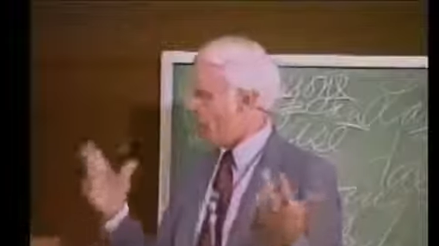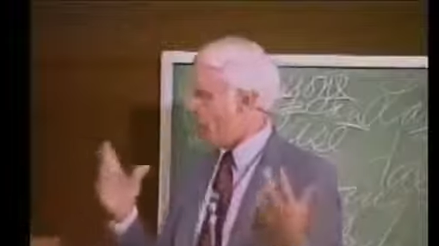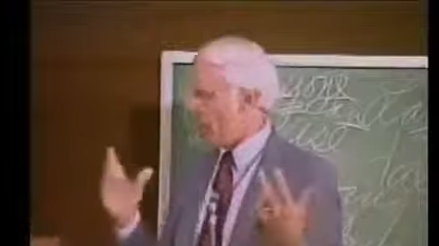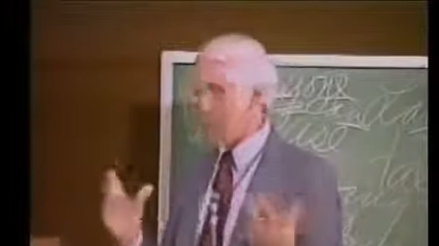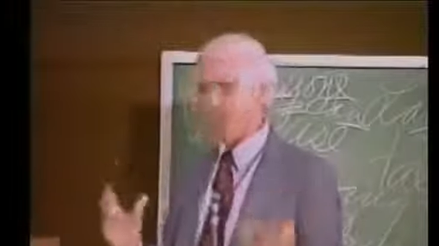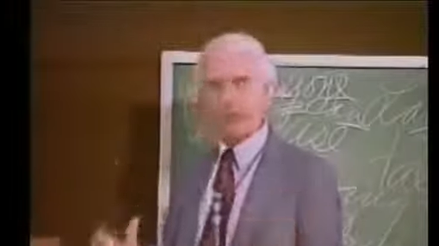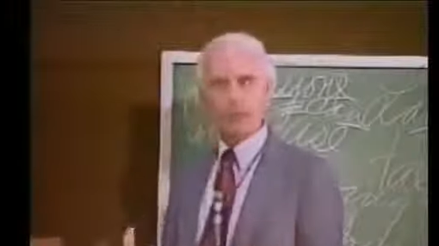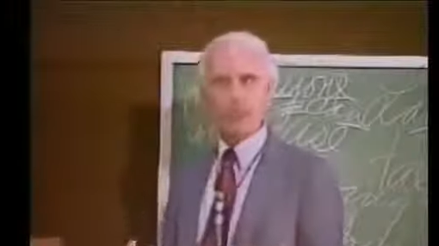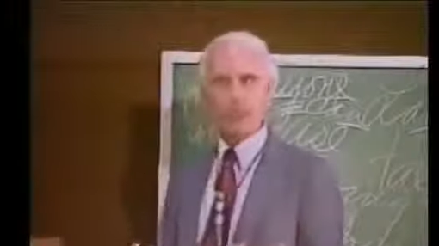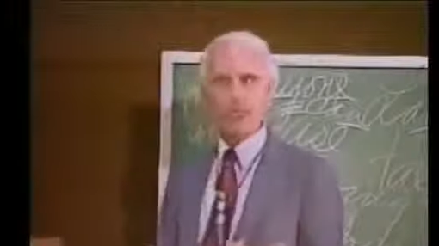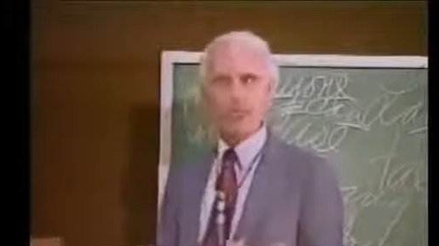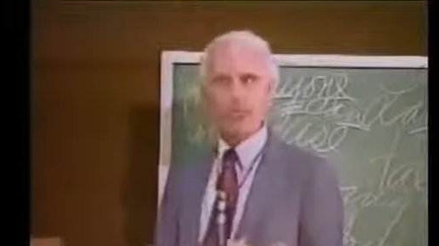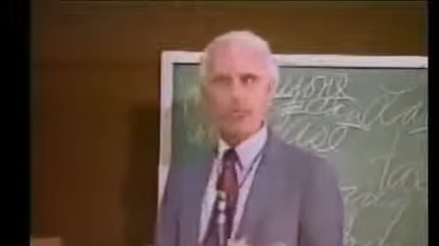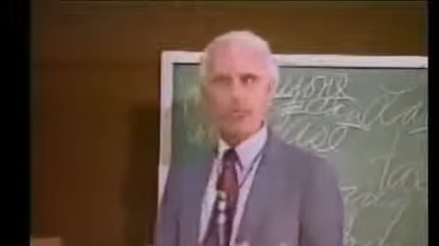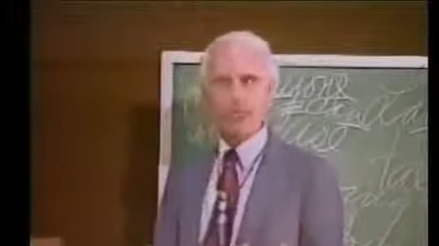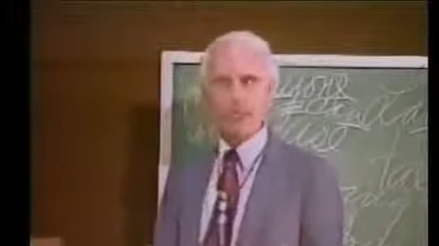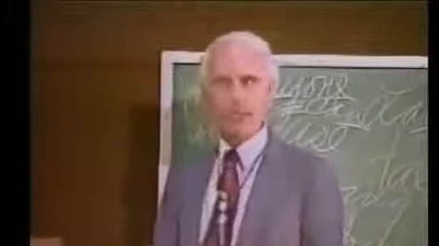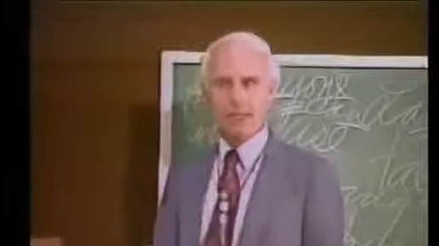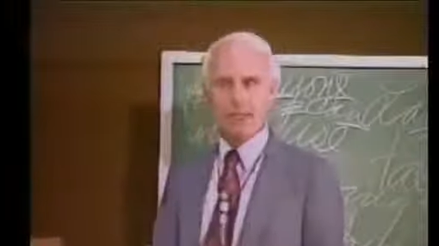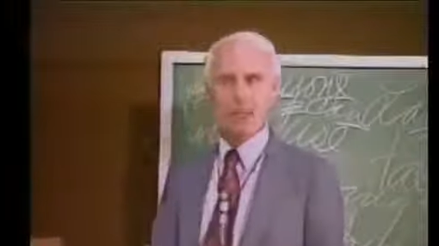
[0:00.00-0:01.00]
which
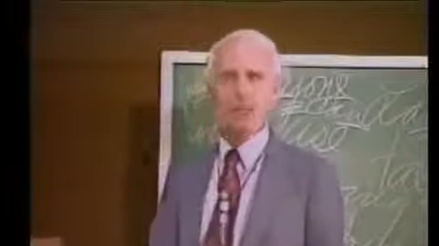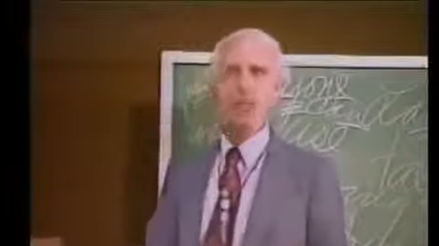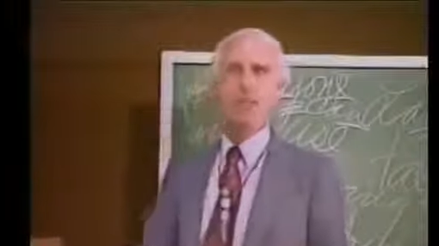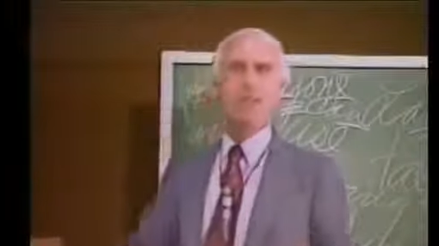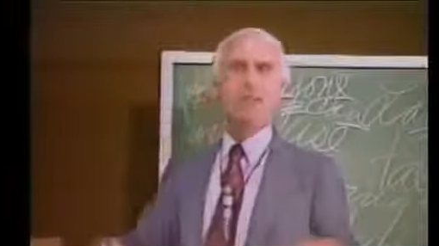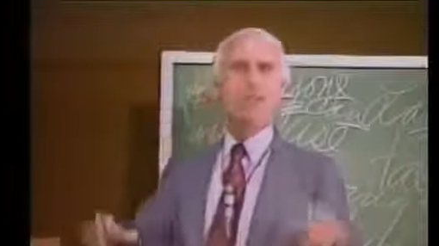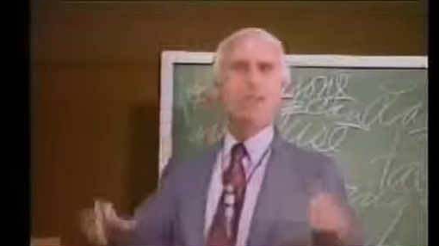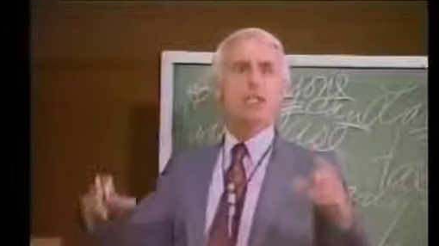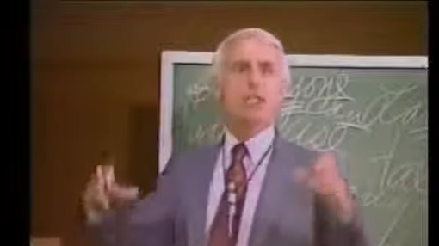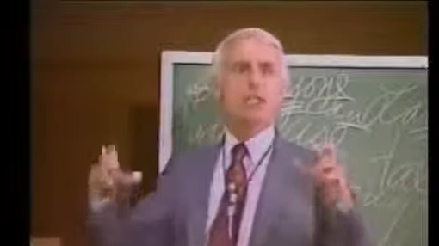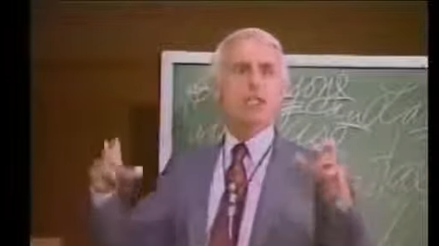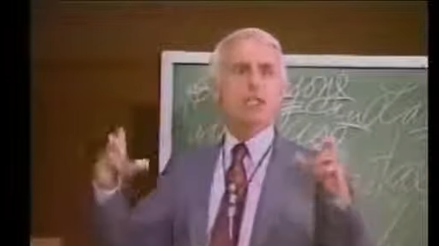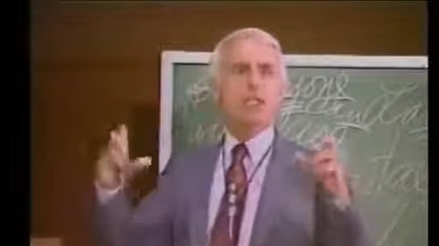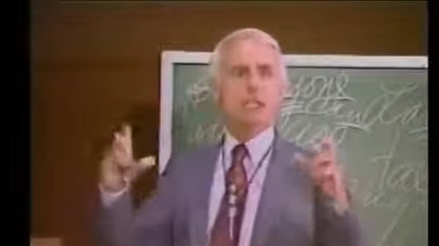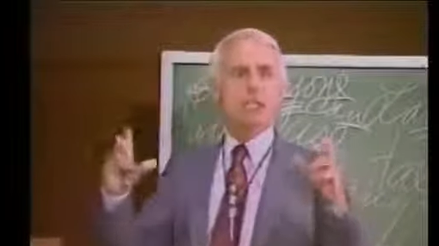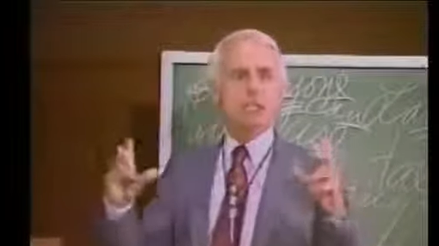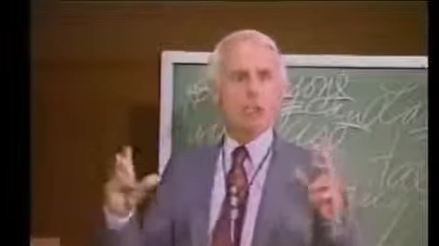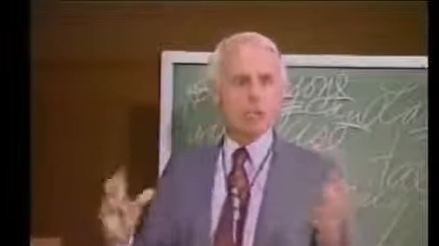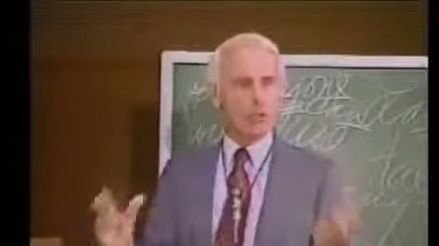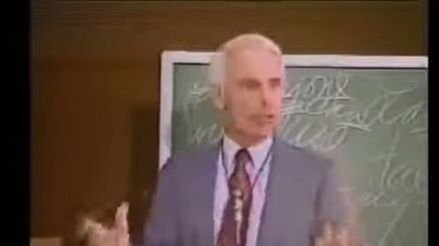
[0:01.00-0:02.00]
means
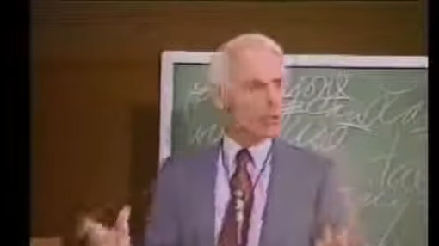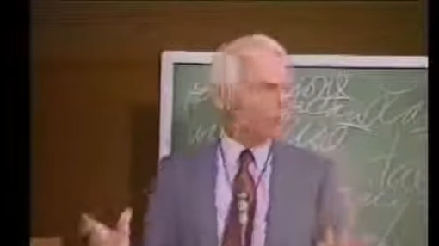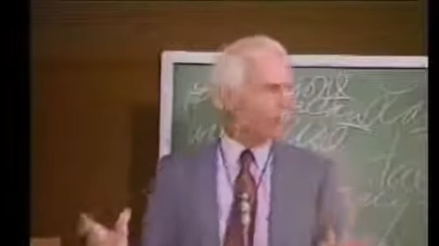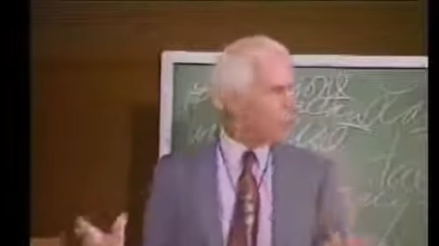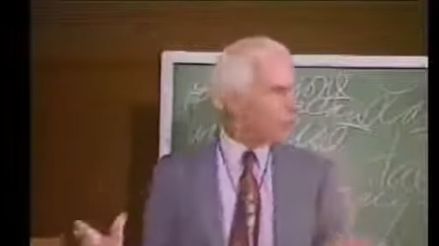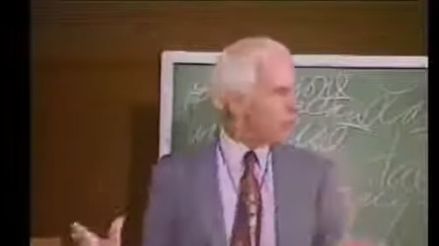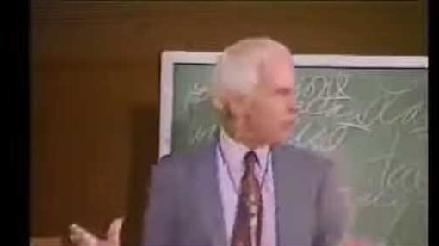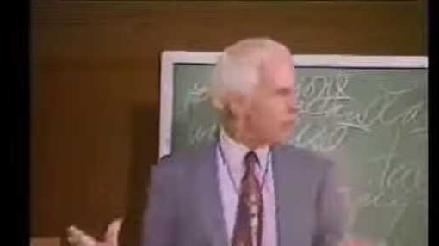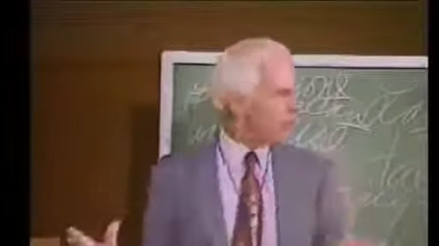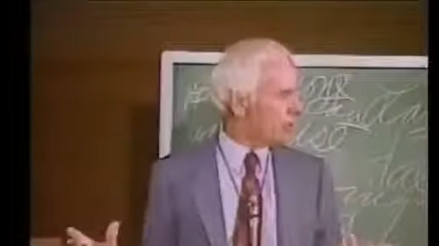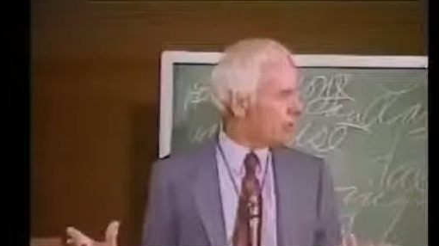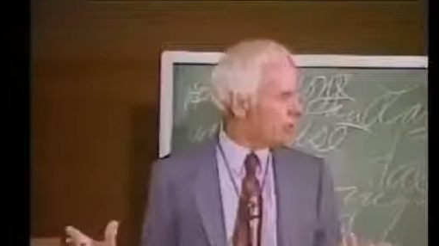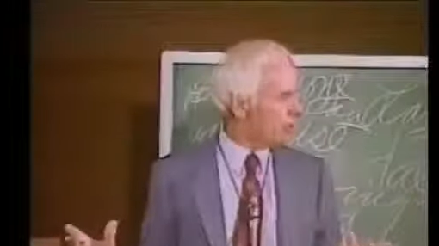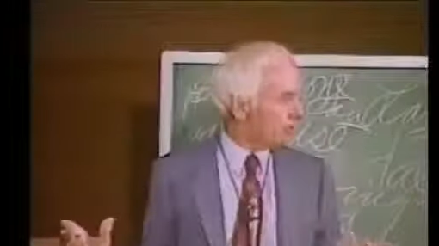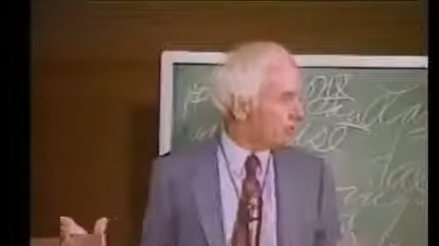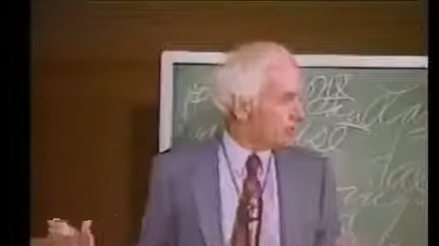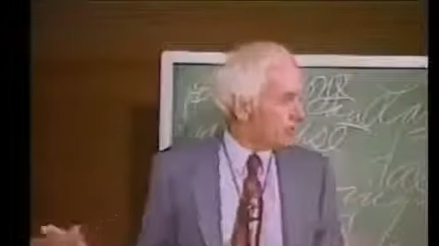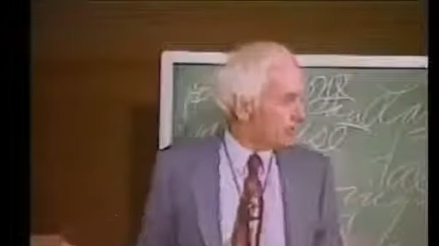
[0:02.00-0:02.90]
you lose.